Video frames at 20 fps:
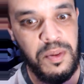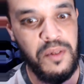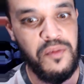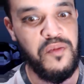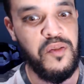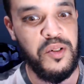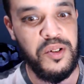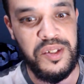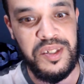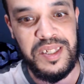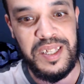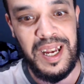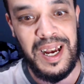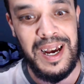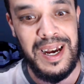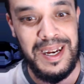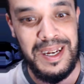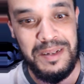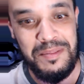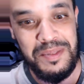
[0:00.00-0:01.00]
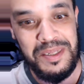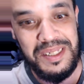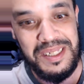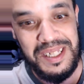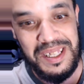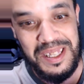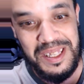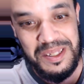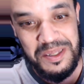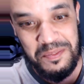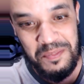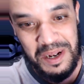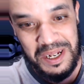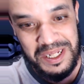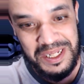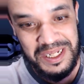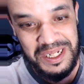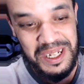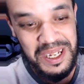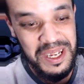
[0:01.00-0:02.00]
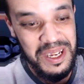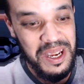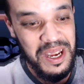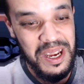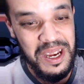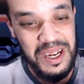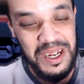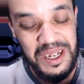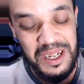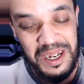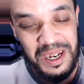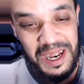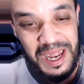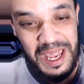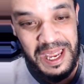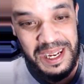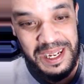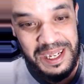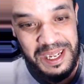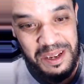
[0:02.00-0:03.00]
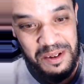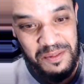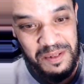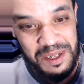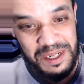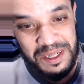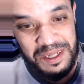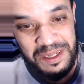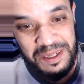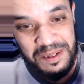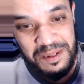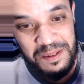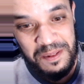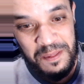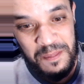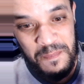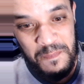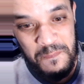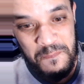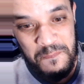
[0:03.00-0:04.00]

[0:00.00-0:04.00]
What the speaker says: This is my first time seeing this much like giving.